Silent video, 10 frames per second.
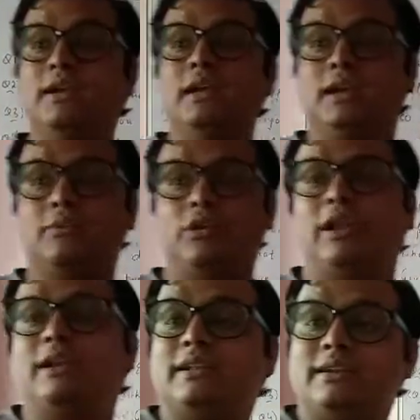Come on,
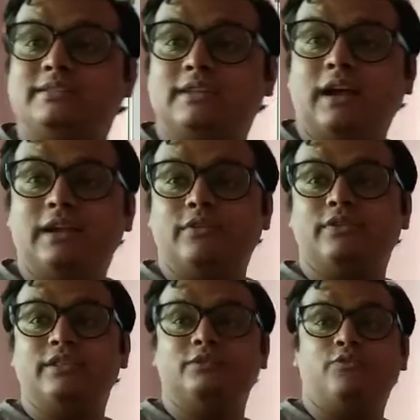let's get started
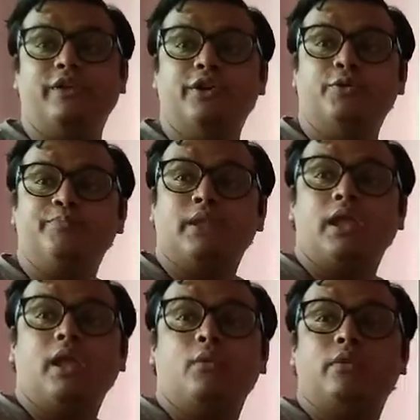with this video.
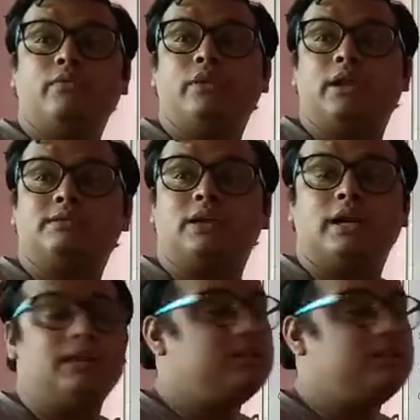When we are starting